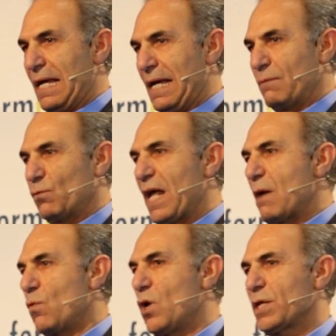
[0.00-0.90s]
And what
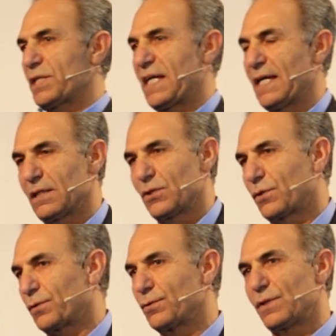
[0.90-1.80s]
I want to tell
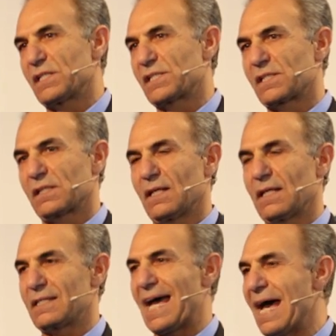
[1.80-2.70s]
you through this
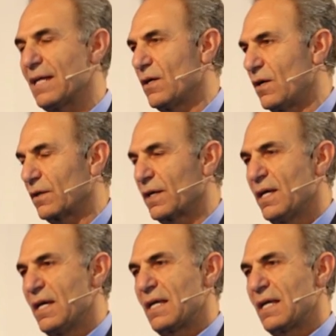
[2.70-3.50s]
uh, dialogue